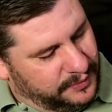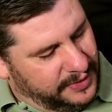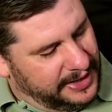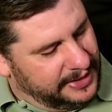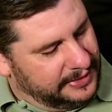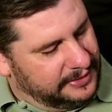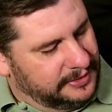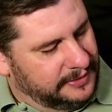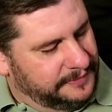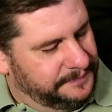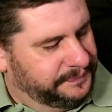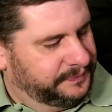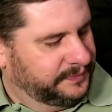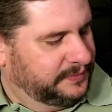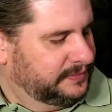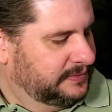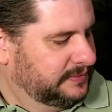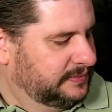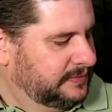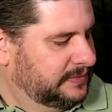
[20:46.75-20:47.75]
Ratt,
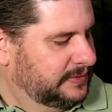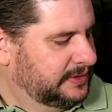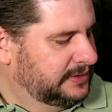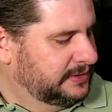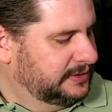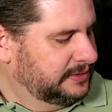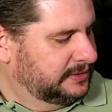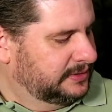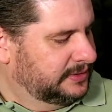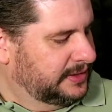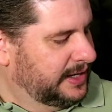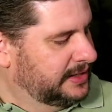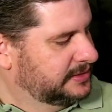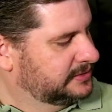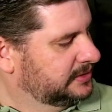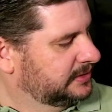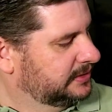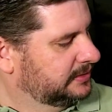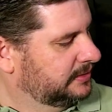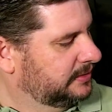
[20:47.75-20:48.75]

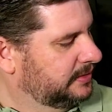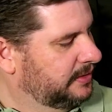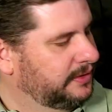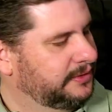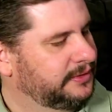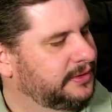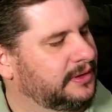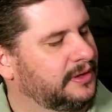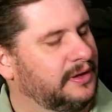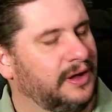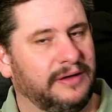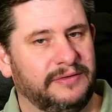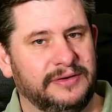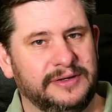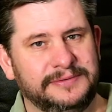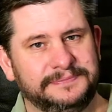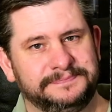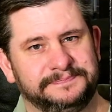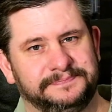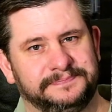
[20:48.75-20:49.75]
Dancing
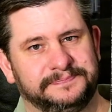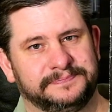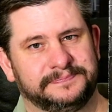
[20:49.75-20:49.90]
Undercover. Uh,